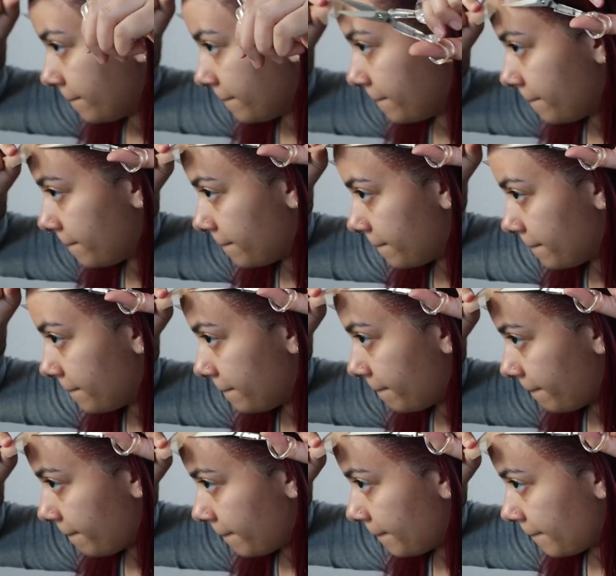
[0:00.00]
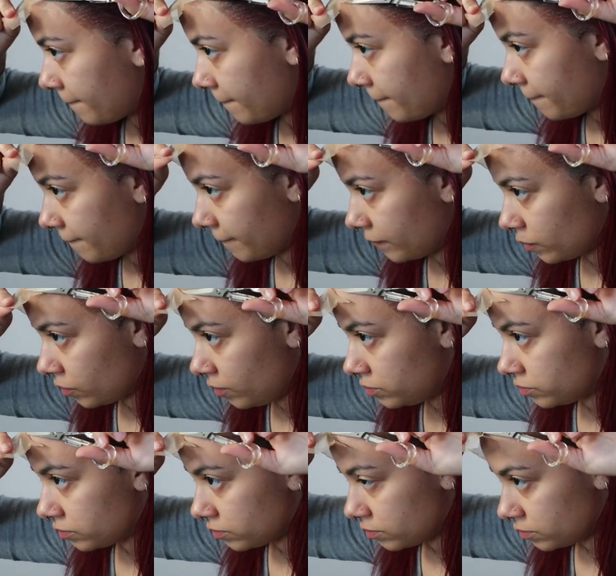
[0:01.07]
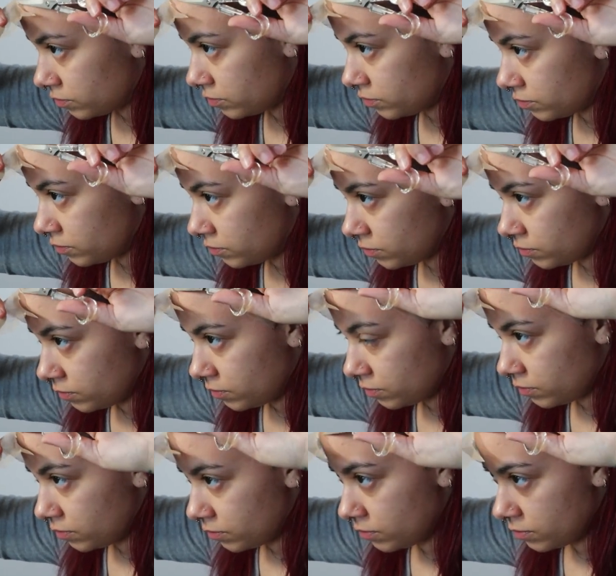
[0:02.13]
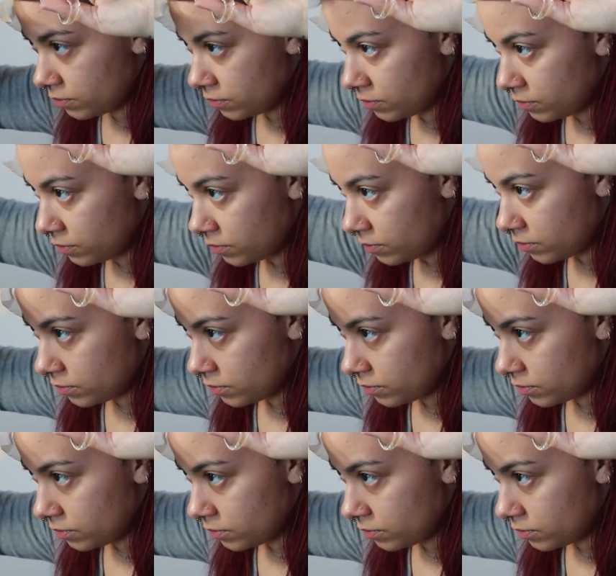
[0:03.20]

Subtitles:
[no speech]